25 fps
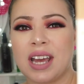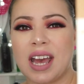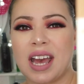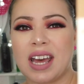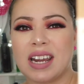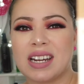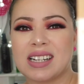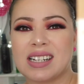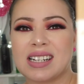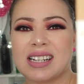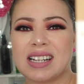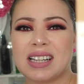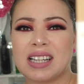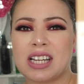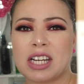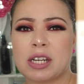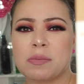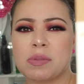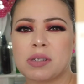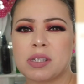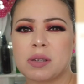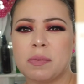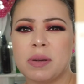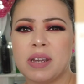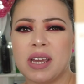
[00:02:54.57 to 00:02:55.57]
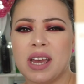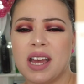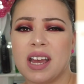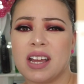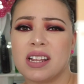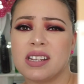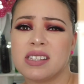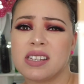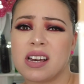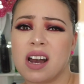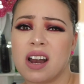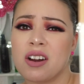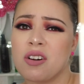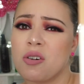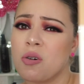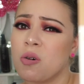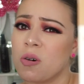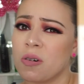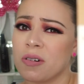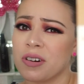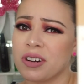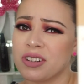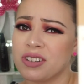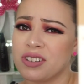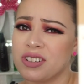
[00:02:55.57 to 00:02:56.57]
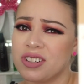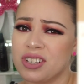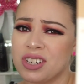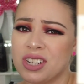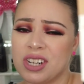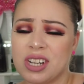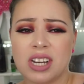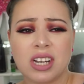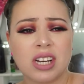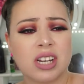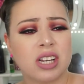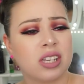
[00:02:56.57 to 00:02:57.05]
And it claims to be anti-orange.